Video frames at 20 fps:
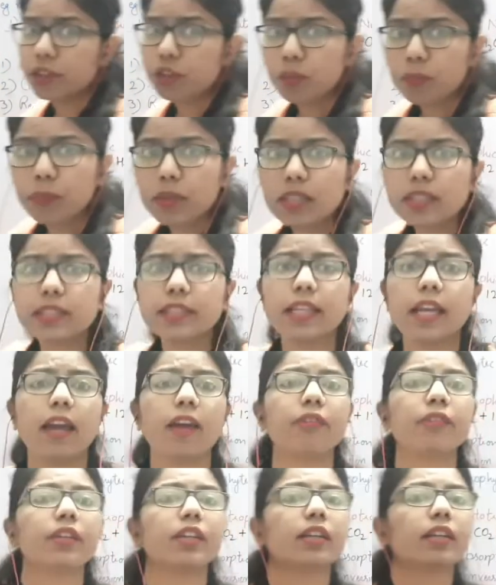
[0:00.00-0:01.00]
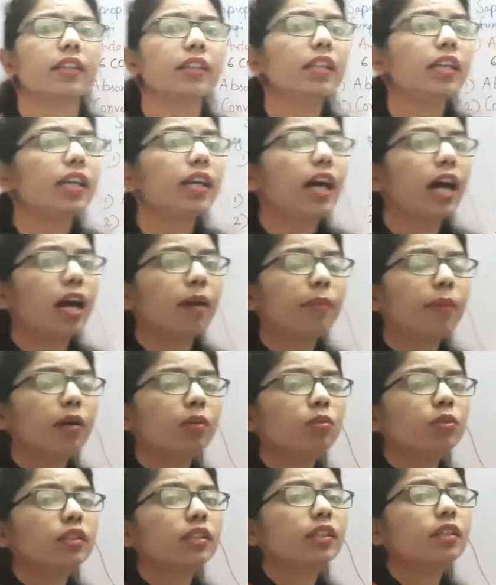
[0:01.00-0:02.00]
you must have done
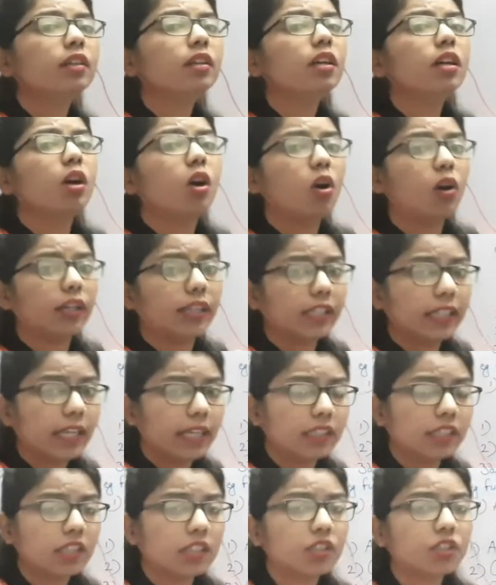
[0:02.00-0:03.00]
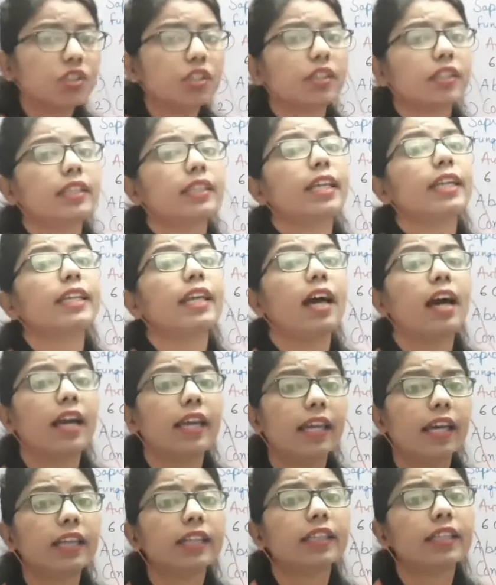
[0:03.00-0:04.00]
about the organization, that
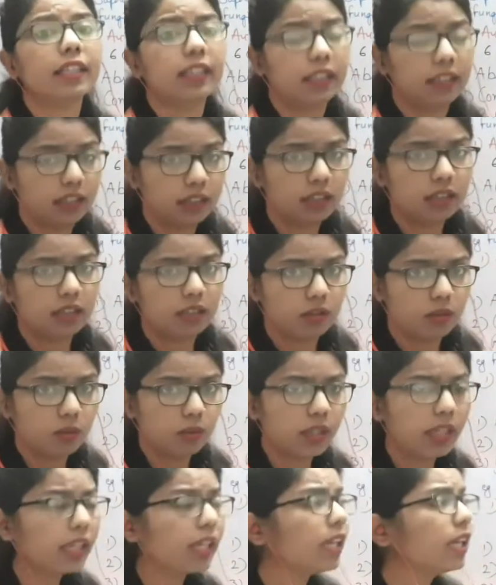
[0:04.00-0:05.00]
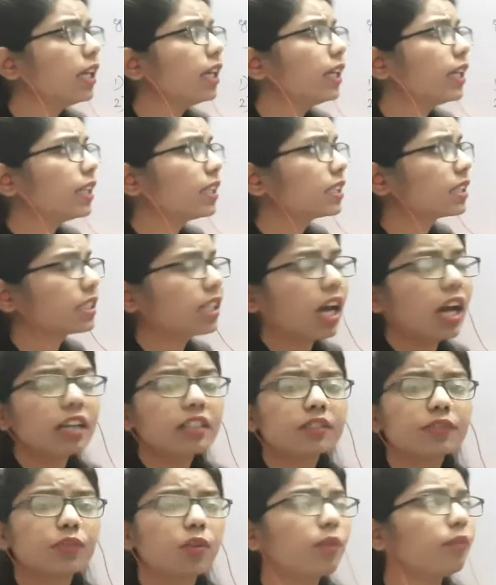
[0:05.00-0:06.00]
hierarchy. Okay, it starts
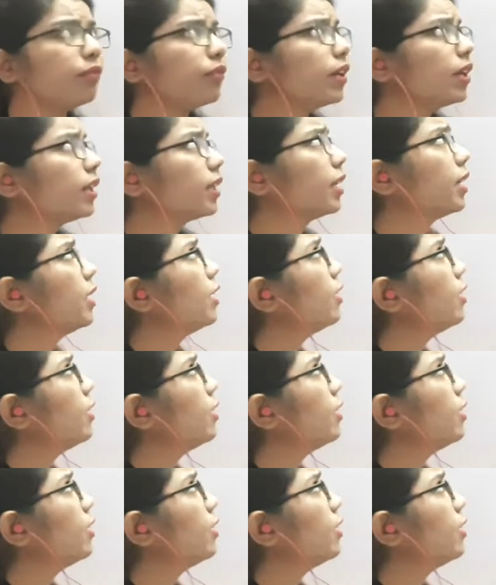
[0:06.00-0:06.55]
from where?